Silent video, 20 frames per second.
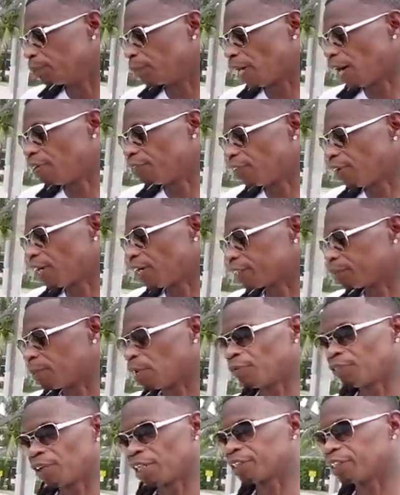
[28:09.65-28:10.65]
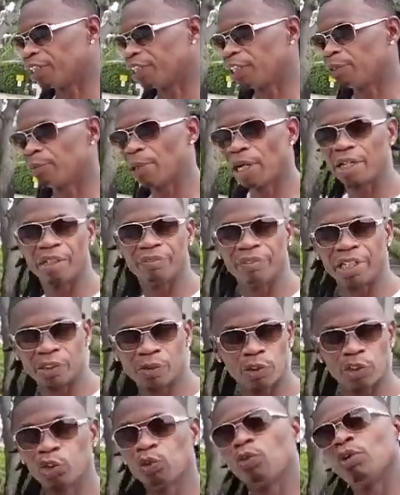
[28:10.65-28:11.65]
But I advise, my advice to anybody, if
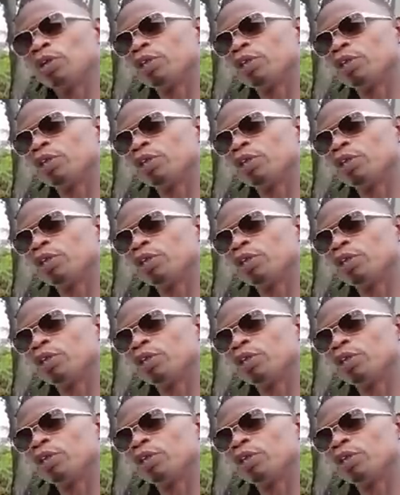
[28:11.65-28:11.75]
that's what you